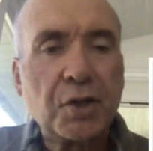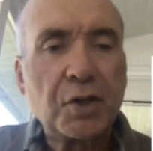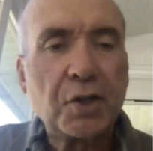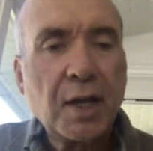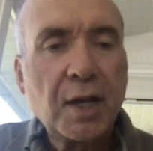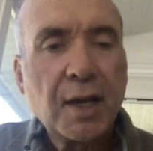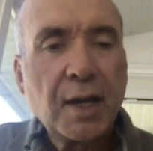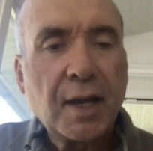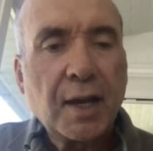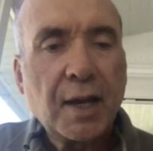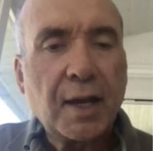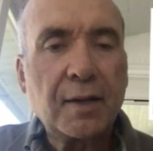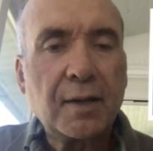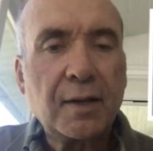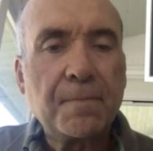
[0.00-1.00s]
And
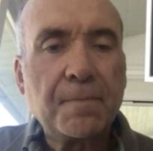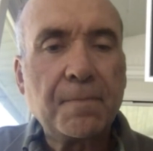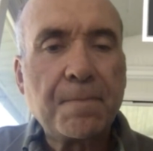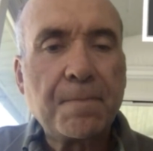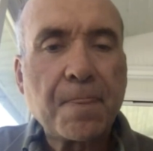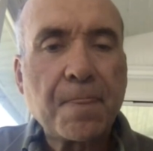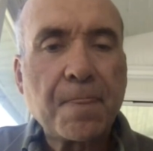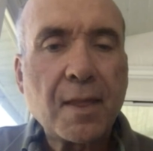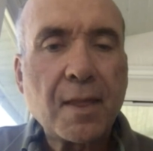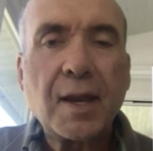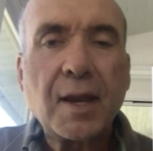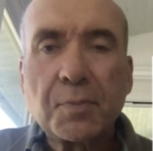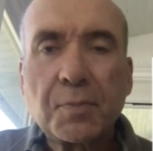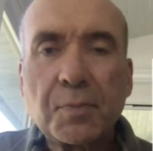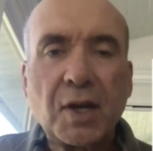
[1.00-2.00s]
um, it
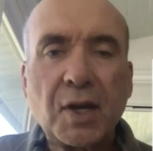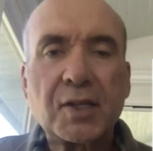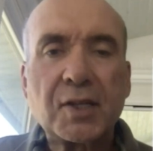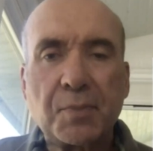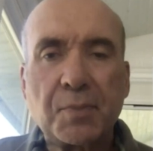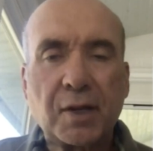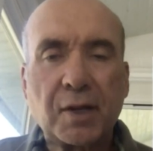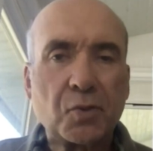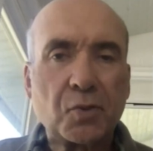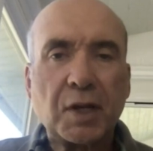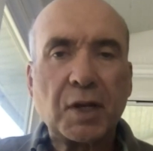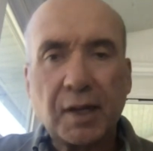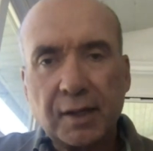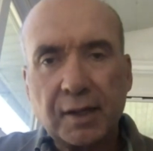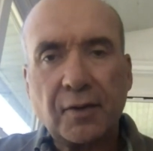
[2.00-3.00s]
helps us because we
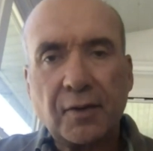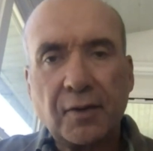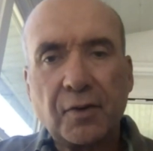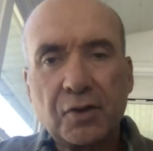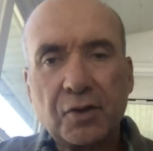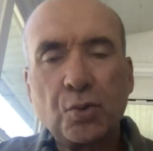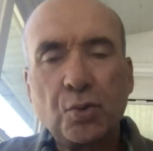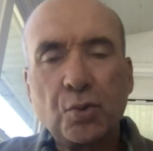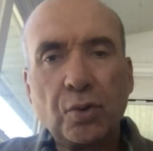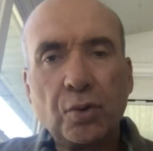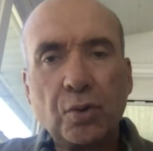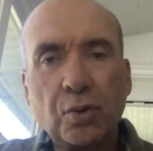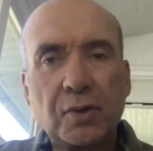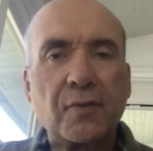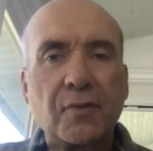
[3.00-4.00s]
can get different
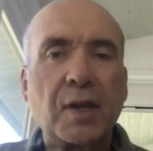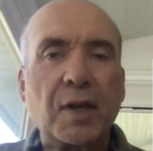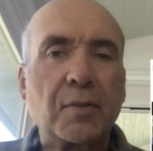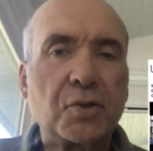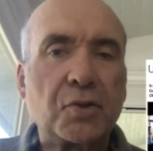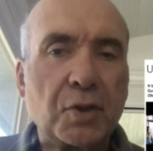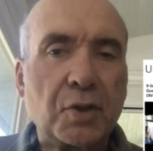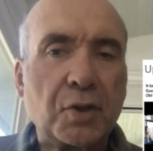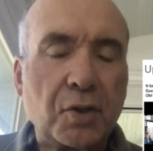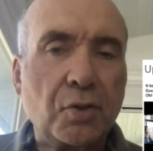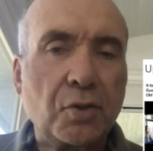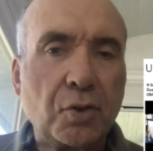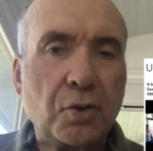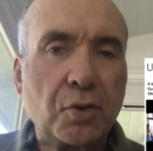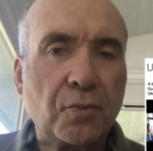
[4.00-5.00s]
tools available to us in
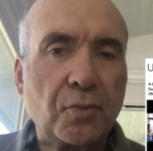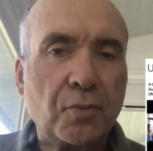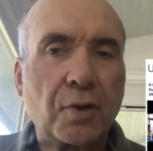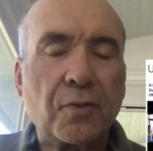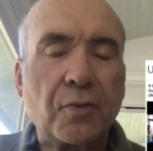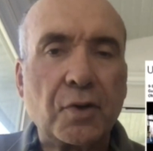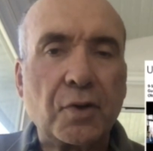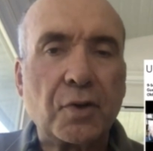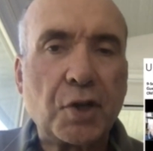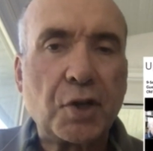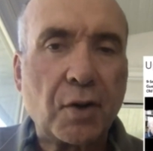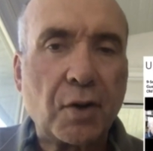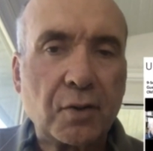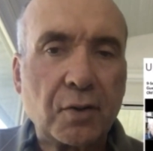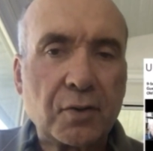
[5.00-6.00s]
YouTube for, for sharing
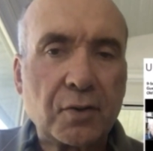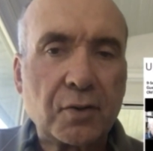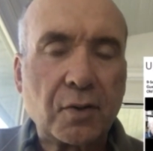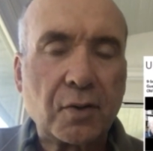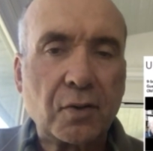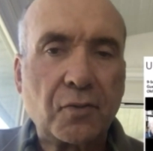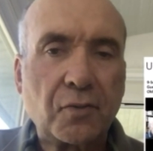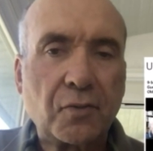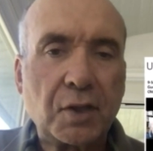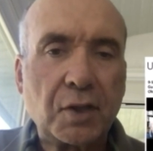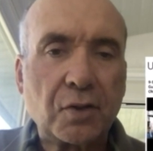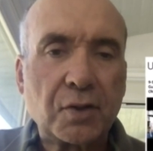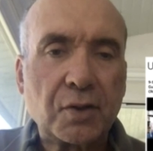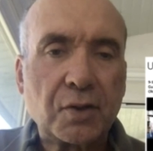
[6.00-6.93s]
those those features.